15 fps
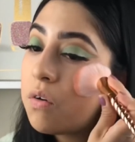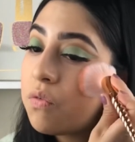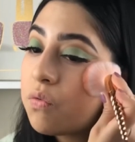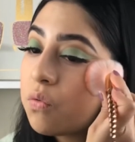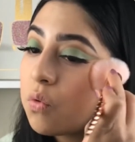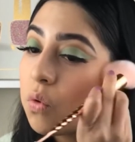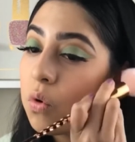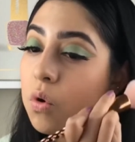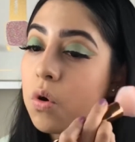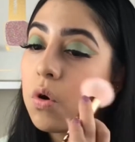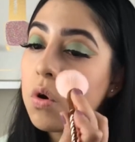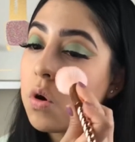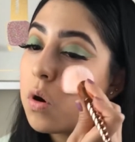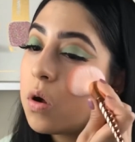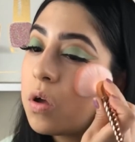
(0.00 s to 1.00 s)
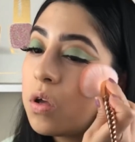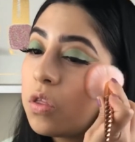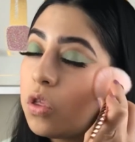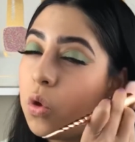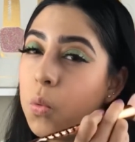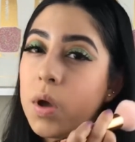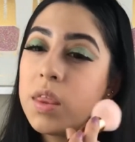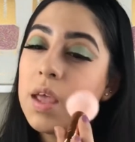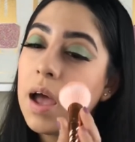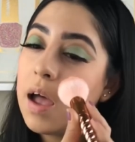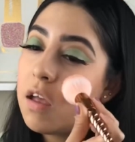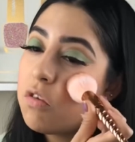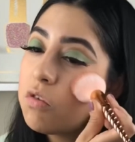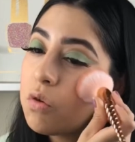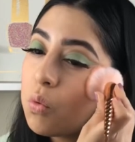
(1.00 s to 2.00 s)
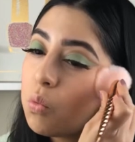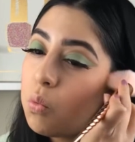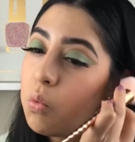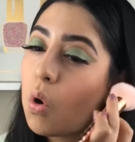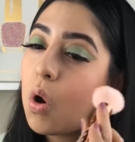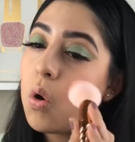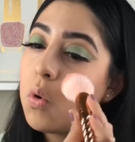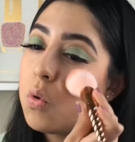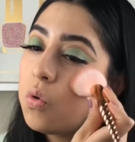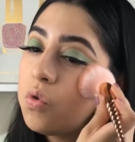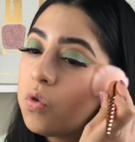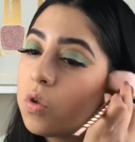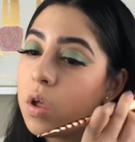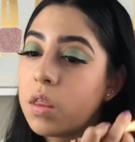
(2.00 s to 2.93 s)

for the one that has the rose.